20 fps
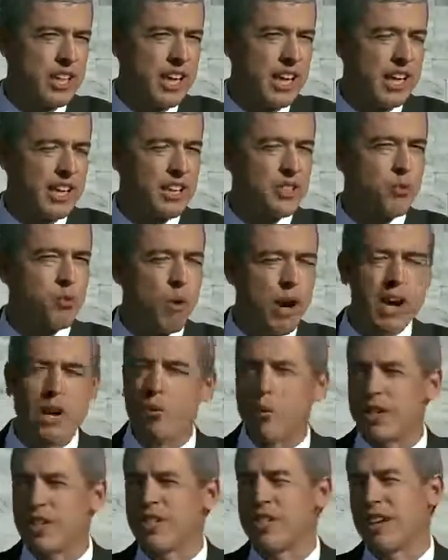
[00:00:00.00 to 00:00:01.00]
And it's why
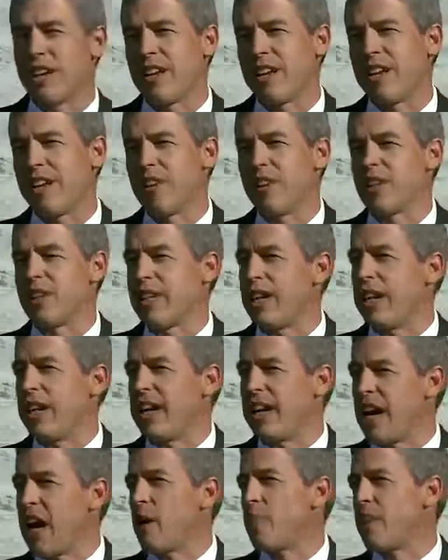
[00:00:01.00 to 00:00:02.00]
we stand here today,
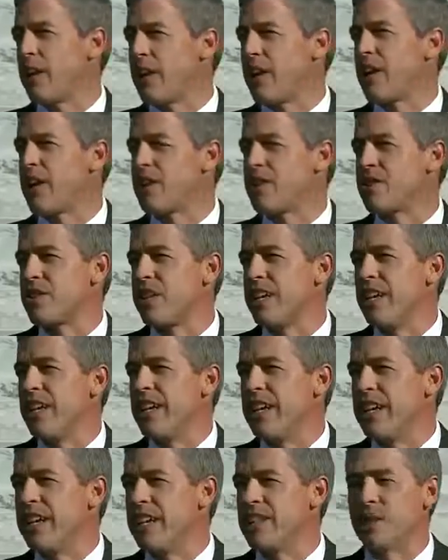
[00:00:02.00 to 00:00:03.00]
not because
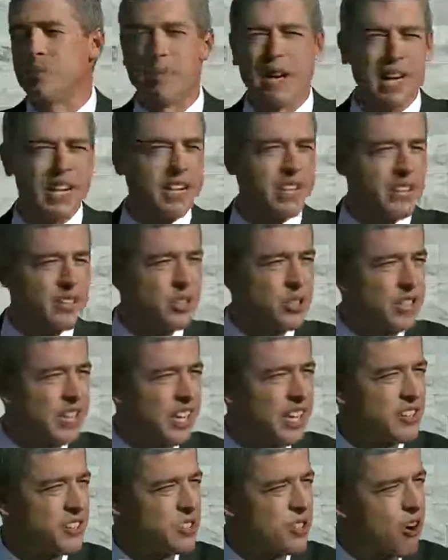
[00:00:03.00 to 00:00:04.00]
he's a man
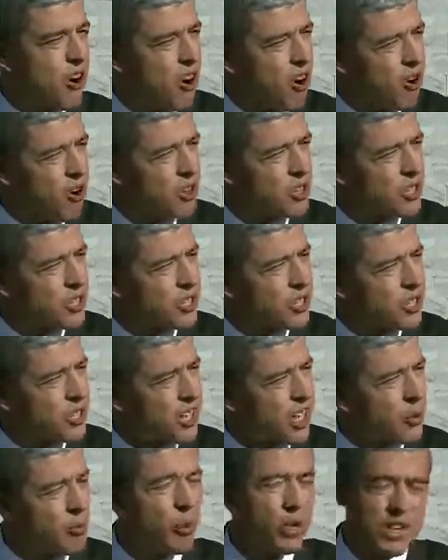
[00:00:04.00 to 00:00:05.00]
guilty as charged,
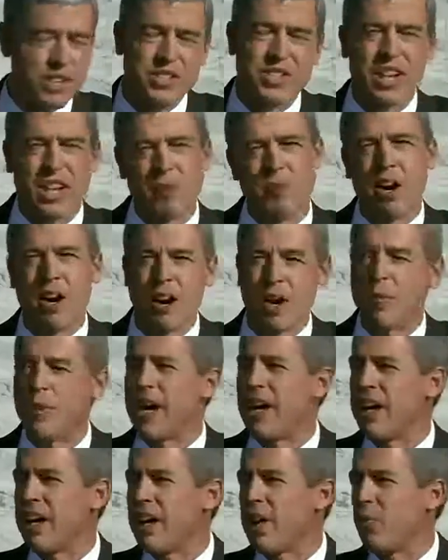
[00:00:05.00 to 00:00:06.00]
and we're going to stand by our
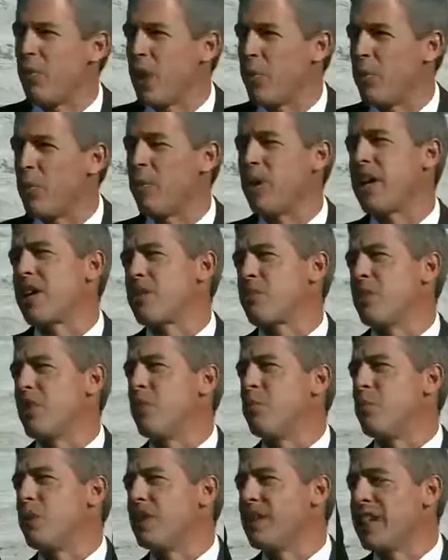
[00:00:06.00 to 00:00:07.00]
man anyway, but because we
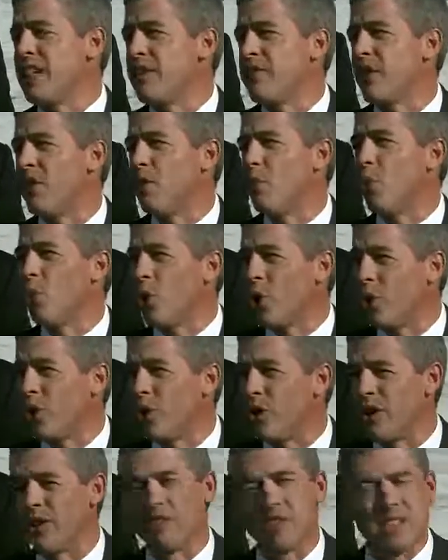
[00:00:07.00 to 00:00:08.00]
don't believe a
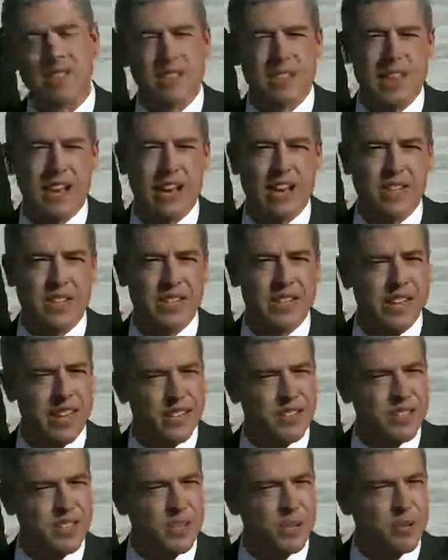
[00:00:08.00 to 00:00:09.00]
word of these lies
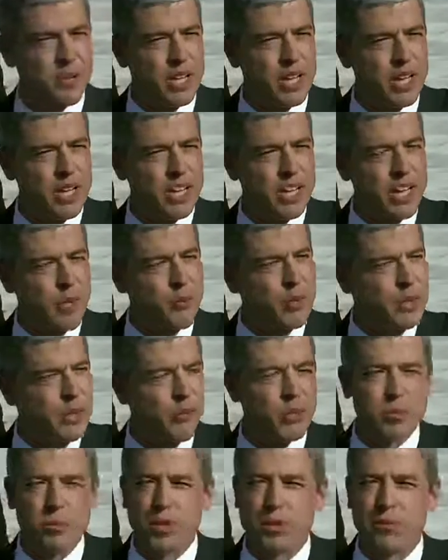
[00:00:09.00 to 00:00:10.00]
against him, and we
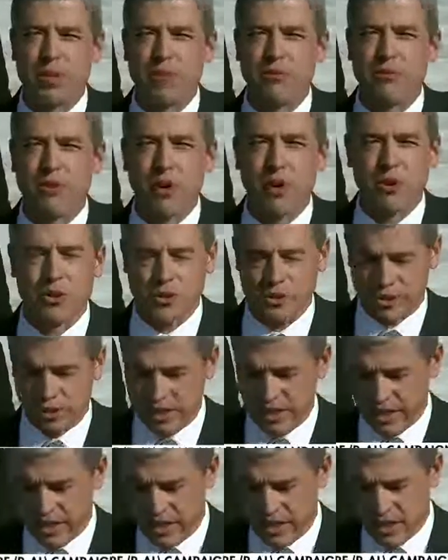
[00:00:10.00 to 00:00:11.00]
know them to be false.
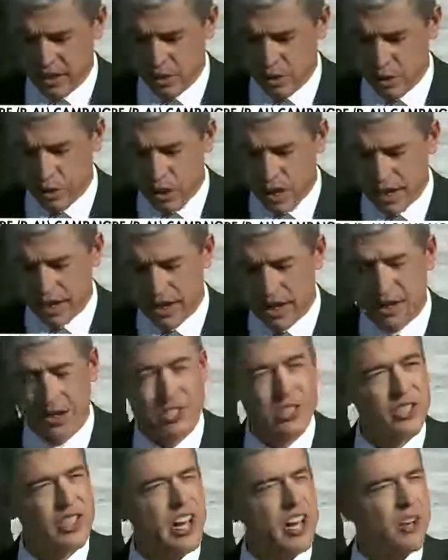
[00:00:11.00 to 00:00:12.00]
We want not,
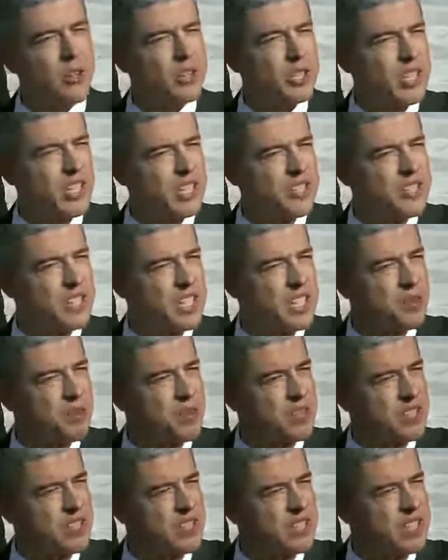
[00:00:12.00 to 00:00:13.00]
not only to see him
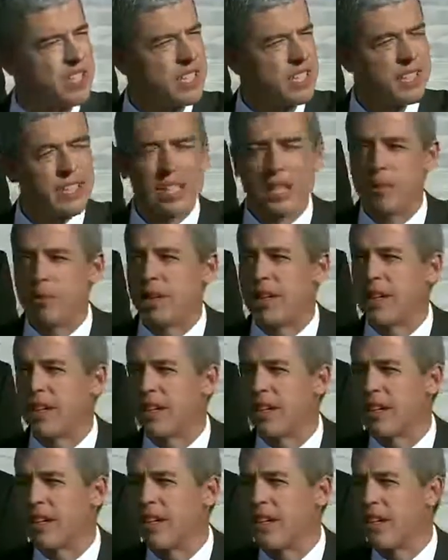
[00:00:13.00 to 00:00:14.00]
succeed in the
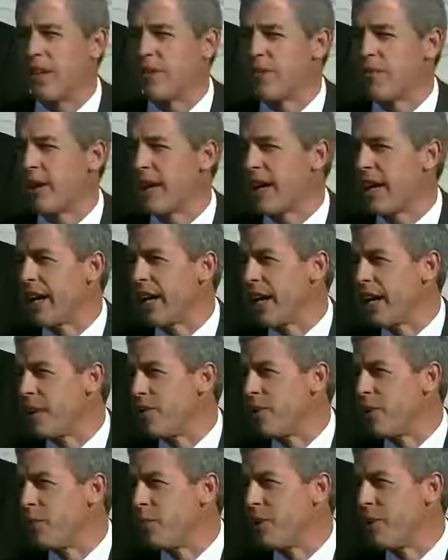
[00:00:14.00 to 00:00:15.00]
immediate fight ahead
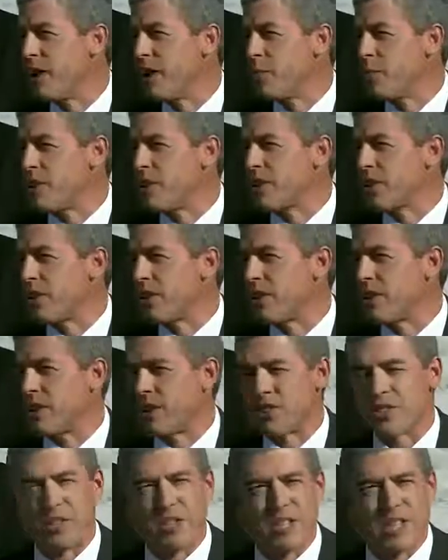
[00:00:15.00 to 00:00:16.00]
of him, but to clear
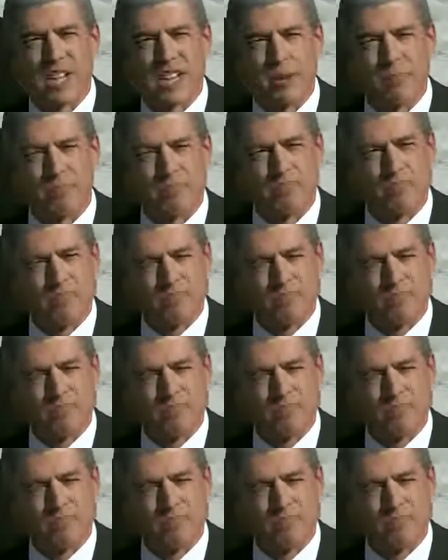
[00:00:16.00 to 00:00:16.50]
his good name.